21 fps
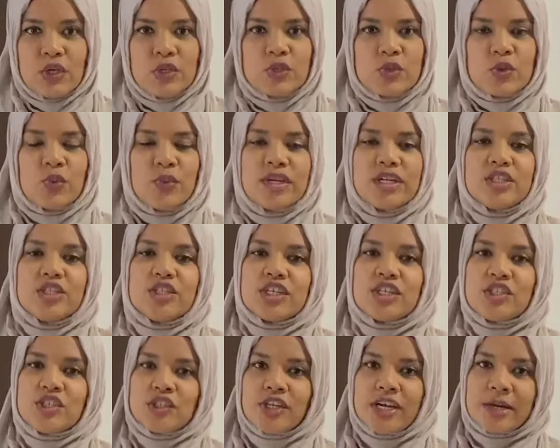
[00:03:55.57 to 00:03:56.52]
So we'll
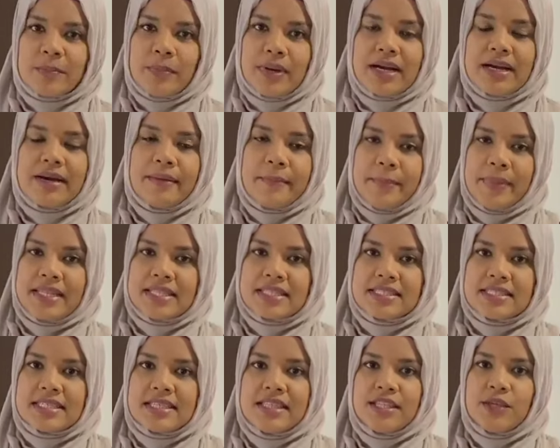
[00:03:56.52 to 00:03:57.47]
just track back a
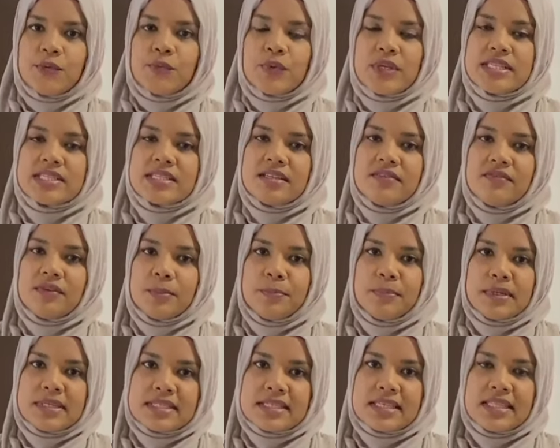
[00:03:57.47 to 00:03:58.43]
bit. The reason for
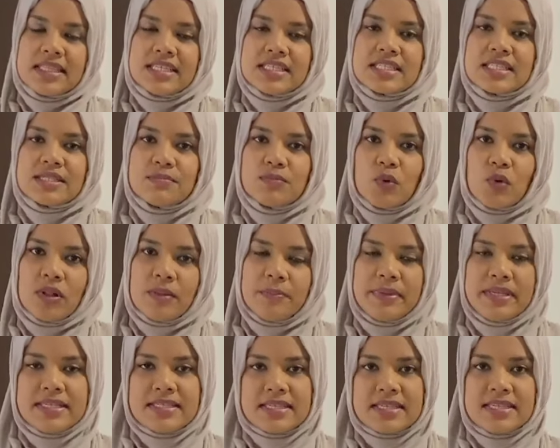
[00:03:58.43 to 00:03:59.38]
putting these small
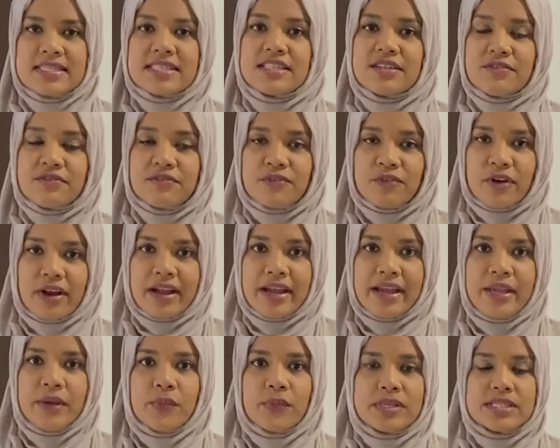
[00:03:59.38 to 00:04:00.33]
pieces to
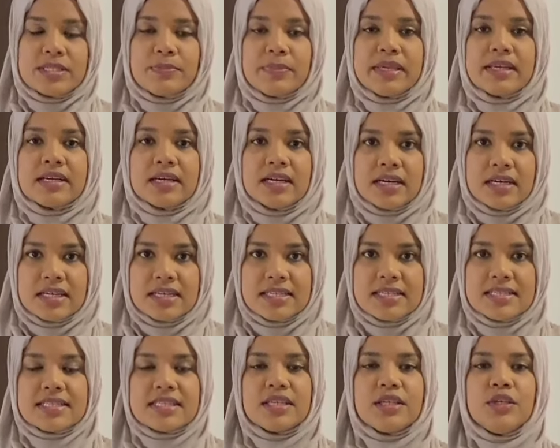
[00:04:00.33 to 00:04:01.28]
fry was
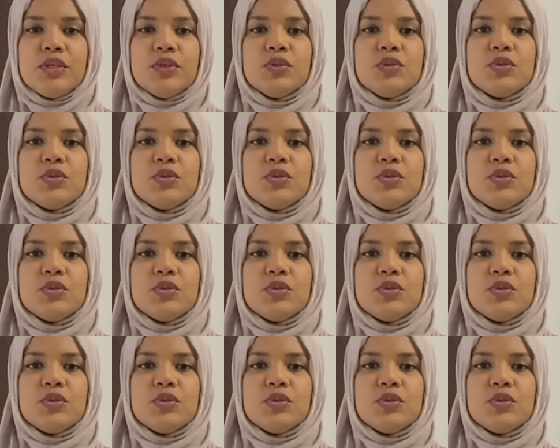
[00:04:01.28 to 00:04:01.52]
because you